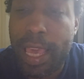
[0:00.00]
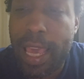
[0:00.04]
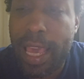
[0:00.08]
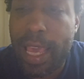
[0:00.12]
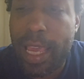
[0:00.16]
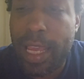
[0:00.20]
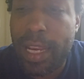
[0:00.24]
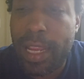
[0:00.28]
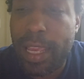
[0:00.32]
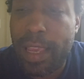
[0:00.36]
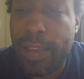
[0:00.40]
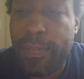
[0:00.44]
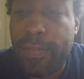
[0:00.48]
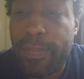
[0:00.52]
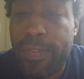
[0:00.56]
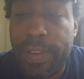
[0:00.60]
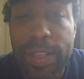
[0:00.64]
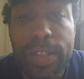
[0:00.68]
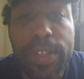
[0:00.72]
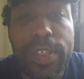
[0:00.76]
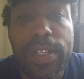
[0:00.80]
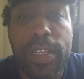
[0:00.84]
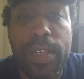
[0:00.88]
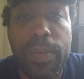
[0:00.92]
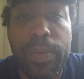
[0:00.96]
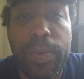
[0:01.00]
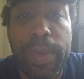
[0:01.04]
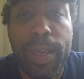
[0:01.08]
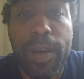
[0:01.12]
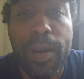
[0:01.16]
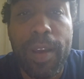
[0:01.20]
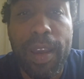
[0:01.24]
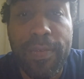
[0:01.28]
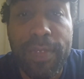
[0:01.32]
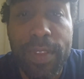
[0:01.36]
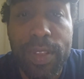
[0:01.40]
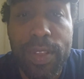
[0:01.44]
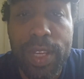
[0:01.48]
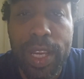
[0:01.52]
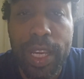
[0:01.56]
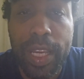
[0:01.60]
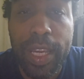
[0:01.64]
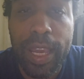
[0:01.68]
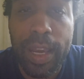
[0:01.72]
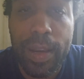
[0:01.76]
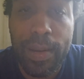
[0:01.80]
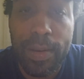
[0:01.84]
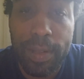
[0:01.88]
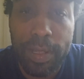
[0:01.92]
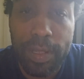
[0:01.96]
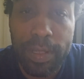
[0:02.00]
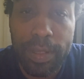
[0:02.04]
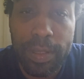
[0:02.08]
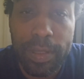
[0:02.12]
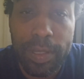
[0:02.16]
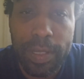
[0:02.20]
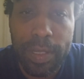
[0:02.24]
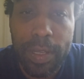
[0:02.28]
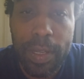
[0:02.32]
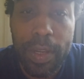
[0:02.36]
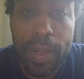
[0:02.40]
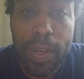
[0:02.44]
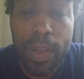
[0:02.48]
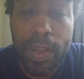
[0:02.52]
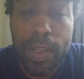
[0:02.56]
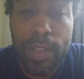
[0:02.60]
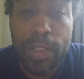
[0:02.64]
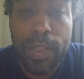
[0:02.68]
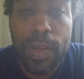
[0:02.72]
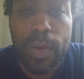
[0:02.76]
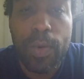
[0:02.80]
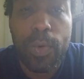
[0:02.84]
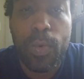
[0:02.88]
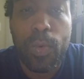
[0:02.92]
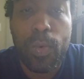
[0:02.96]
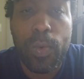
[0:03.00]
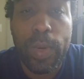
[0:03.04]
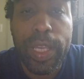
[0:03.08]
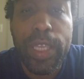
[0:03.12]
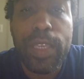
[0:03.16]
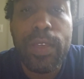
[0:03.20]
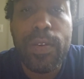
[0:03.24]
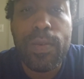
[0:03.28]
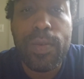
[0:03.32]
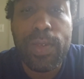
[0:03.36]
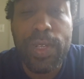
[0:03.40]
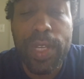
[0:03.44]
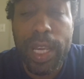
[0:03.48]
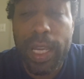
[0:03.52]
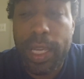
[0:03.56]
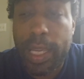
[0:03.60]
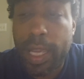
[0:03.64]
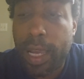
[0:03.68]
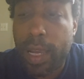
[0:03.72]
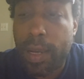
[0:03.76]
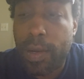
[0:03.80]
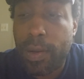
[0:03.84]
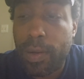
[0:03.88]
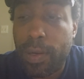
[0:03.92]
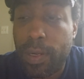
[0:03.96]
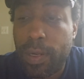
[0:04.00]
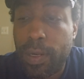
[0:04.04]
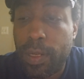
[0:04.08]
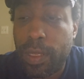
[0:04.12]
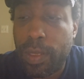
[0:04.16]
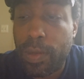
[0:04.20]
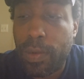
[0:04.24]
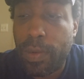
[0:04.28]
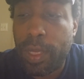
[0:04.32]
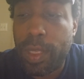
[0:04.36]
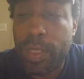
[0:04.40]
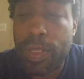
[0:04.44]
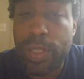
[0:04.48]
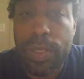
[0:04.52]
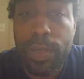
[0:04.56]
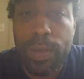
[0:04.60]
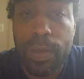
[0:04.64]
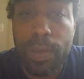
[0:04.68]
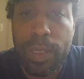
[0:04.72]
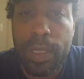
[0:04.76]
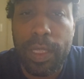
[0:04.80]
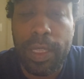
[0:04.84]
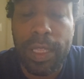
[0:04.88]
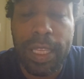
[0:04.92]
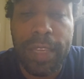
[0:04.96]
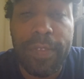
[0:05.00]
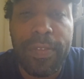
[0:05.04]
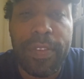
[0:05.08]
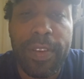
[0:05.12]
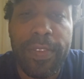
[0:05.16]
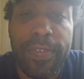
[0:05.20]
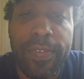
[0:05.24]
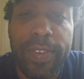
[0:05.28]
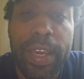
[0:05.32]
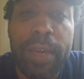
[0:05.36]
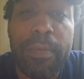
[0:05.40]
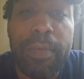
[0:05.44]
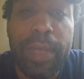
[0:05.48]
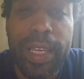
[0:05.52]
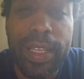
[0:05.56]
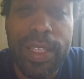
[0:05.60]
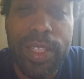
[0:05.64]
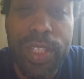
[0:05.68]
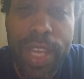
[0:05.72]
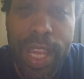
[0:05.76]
And eventually we all have to check out. So when you check out, you can leave your family a